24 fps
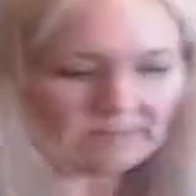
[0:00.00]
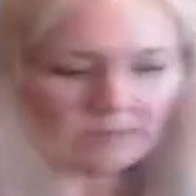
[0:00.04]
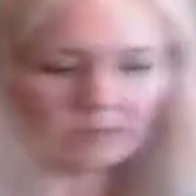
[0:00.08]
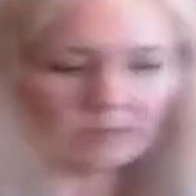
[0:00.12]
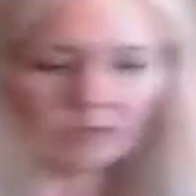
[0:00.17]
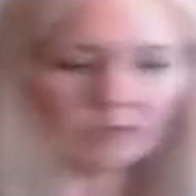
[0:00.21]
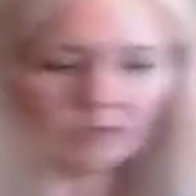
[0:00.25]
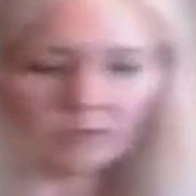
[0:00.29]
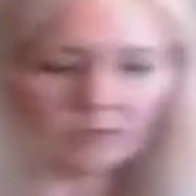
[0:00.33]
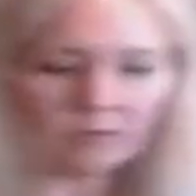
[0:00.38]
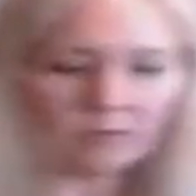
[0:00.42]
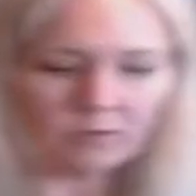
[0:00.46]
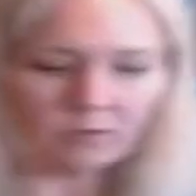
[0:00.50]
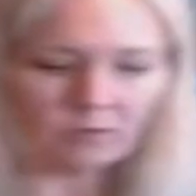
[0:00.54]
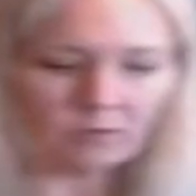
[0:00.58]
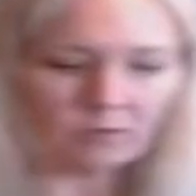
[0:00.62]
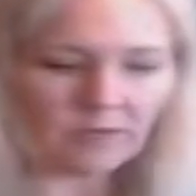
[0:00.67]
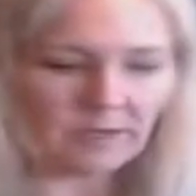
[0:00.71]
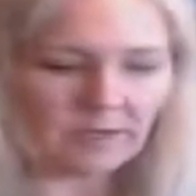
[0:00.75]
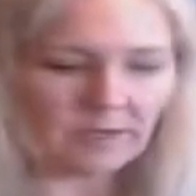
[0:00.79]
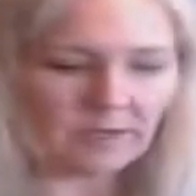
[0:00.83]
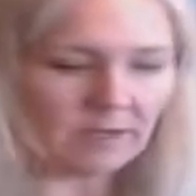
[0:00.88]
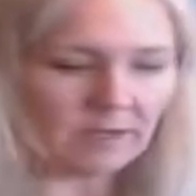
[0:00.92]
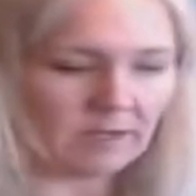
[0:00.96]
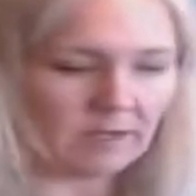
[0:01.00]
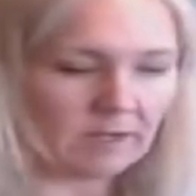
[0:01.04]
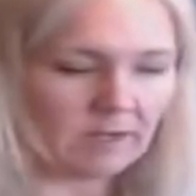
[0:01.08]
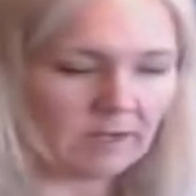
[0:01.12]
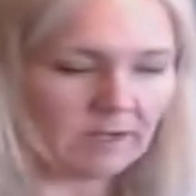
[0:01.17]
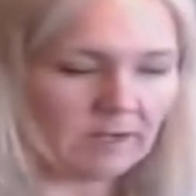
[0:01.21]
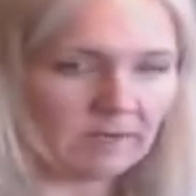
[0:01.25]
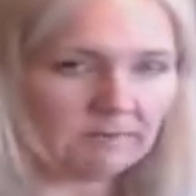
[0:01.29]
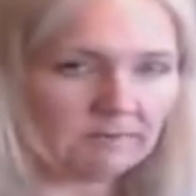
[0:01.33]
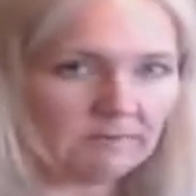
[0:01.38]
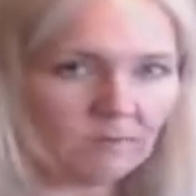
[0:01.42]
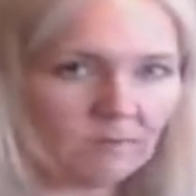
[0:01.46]
do
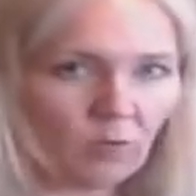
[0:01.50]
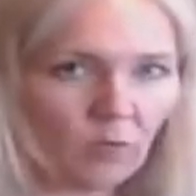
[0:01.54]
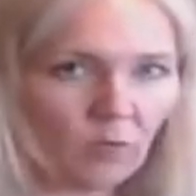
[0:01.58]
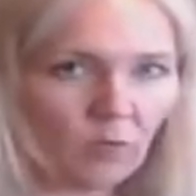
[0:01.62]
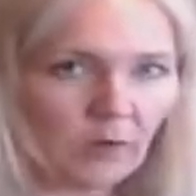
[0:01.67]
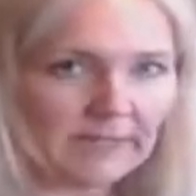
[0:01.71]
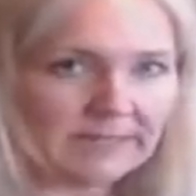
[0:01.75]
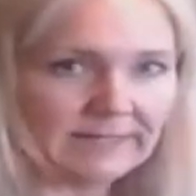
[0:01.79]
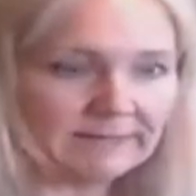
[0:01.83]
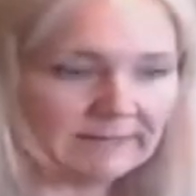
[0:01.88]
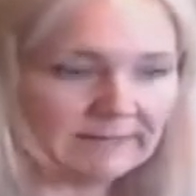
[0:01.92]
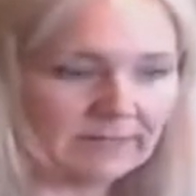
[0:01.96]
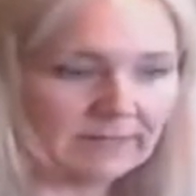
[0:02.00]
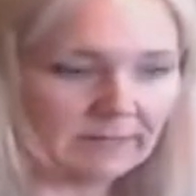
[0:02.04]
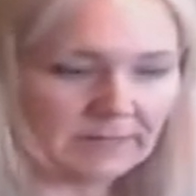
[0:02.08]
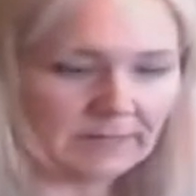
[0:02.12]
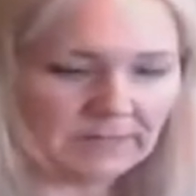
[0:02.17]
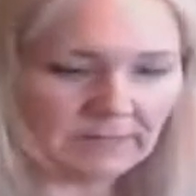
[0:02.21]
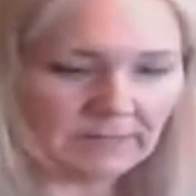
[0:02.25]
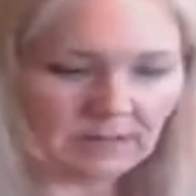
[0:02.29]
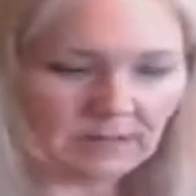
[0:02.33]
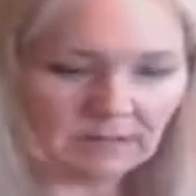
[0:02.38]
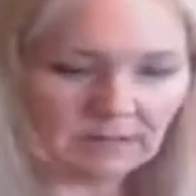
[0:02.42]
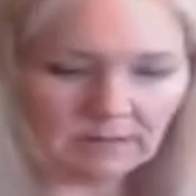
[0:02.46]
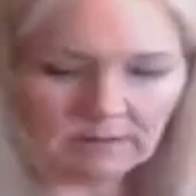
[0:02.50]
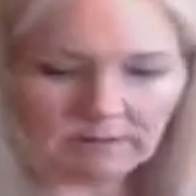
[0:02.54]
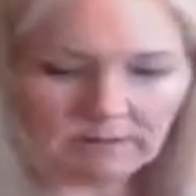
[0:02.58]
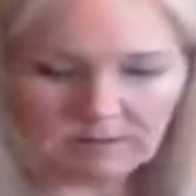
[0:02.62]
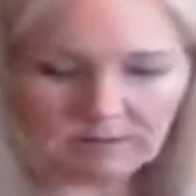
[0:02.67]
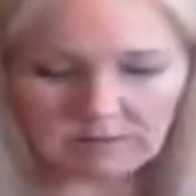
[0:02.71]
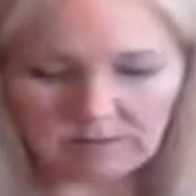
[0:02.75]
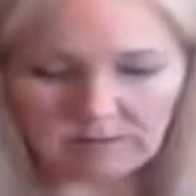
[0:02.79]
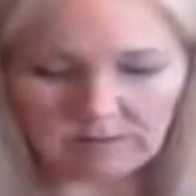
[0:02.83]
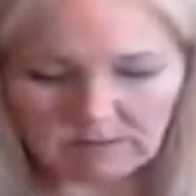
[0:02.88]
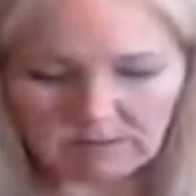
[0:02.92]
the wine set because,